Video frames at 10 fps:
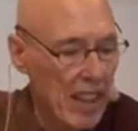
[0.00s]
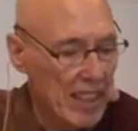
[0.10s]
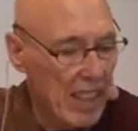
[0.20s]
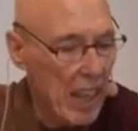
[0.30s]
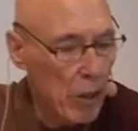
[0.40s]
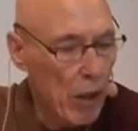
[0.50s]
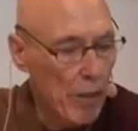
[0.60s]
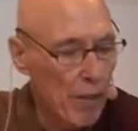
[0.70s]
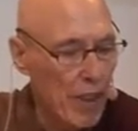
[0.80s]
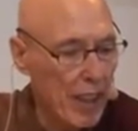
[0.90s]
cut
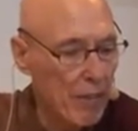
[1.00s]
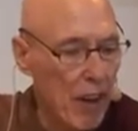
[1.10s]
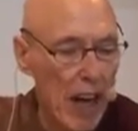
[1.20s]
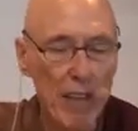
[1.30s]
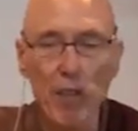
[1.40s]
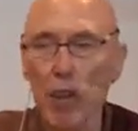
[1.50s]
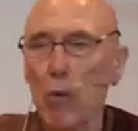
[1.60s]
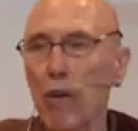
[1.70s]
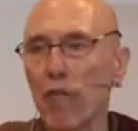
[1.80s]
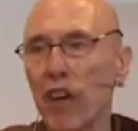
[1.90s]
off the 5
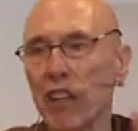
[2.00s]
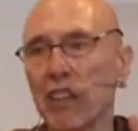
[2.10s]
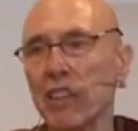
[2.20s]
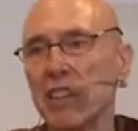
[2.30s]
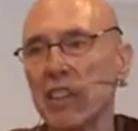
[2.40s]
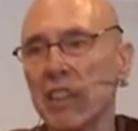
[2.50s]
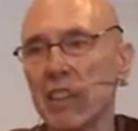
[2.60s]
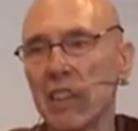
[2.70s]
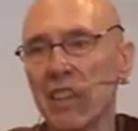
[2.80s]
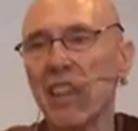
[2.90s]
lower fetters.
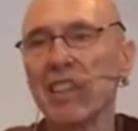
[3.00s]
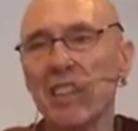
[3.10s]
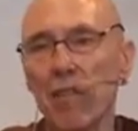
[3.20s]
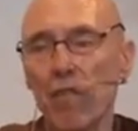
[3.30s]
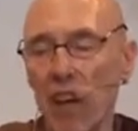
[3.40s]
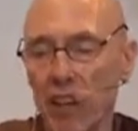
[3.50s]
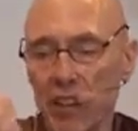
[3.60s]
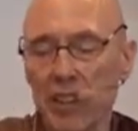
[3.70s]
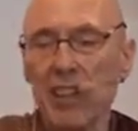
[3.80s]
That's the fetters